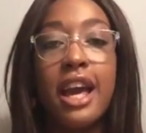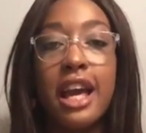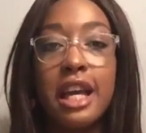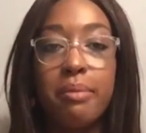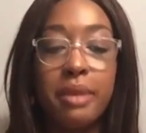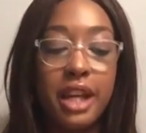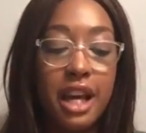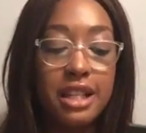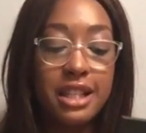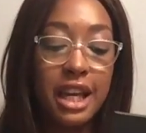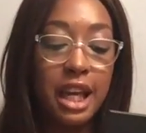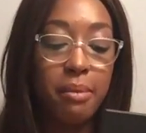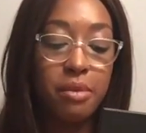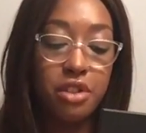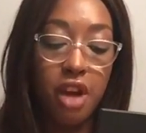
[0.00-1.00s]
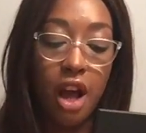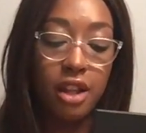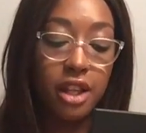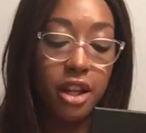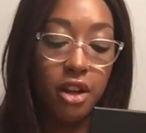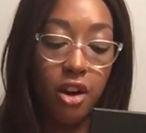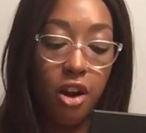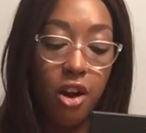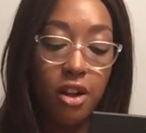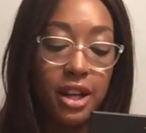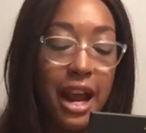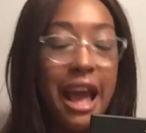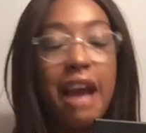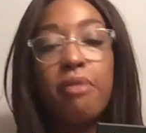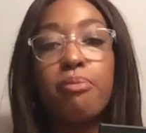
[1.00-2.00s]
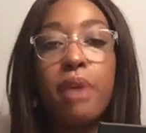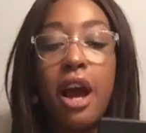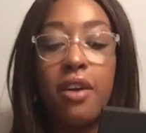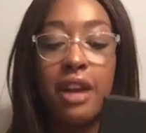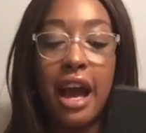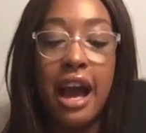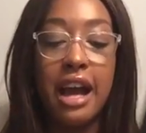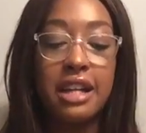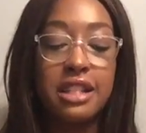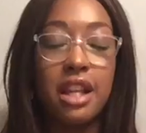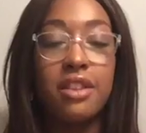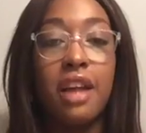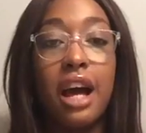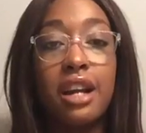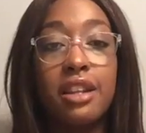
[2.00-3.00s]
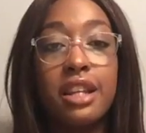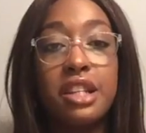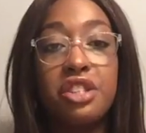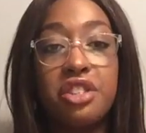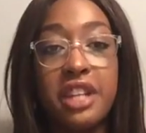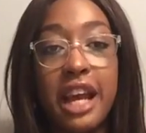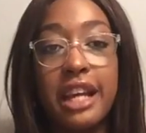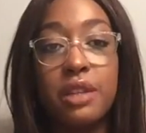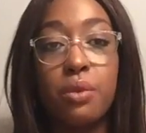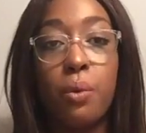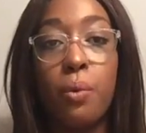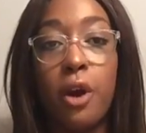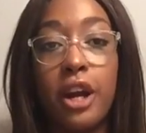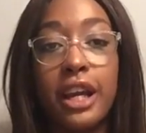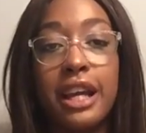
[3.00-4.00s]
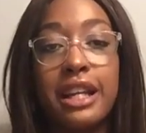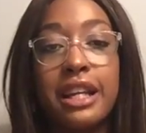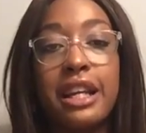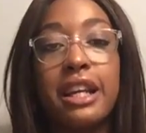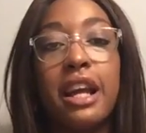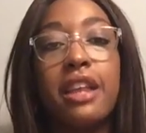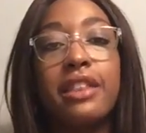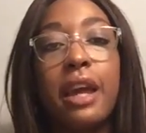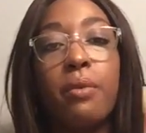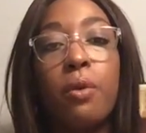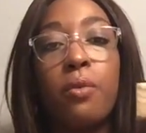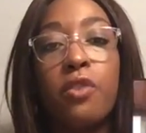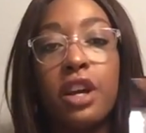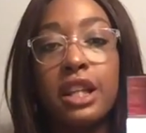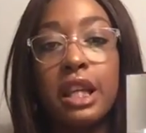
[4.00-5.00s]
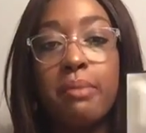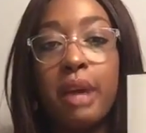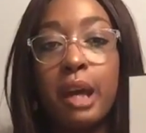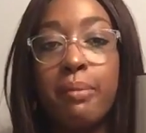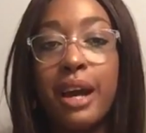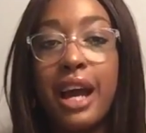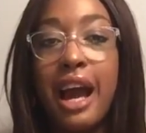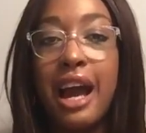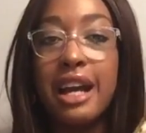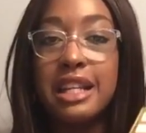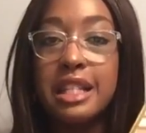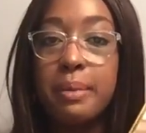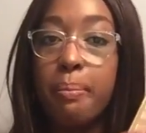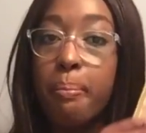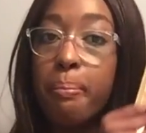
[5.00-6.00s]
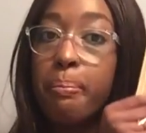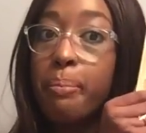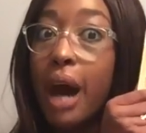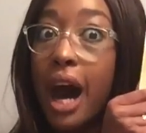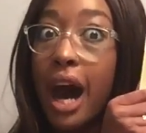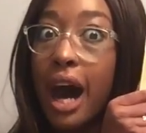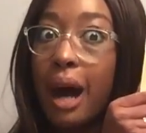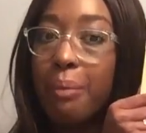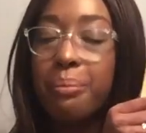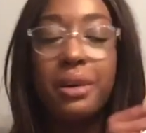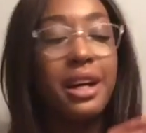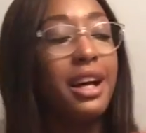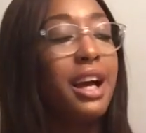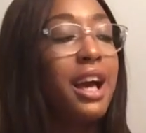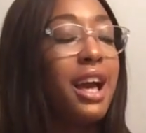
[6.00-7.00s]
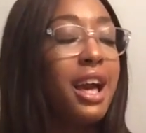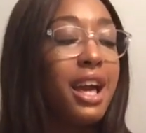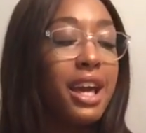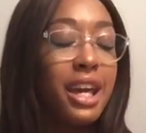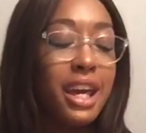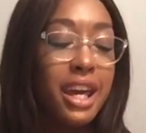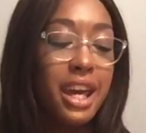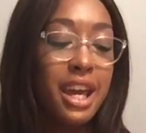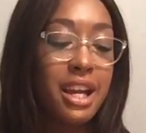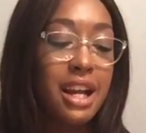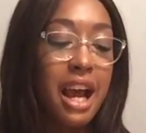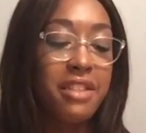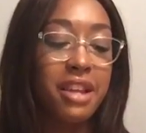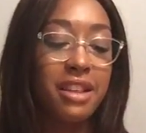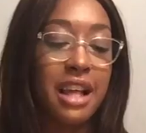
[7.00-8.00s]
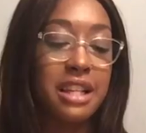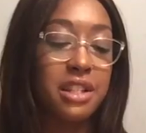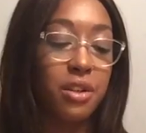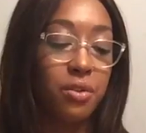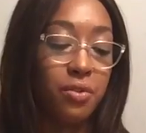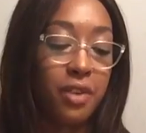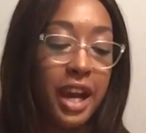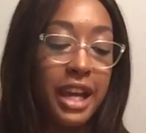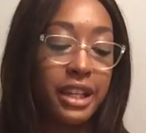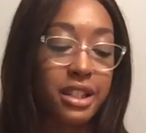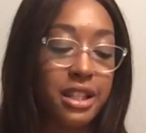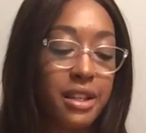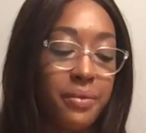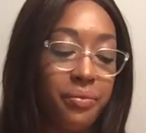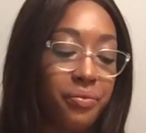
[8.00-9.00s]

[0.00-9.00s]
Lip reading: And because I am a chocolate girl and I have brown eyes, a lot of these shades will work and they will really make my eyes pop. And I think that's great.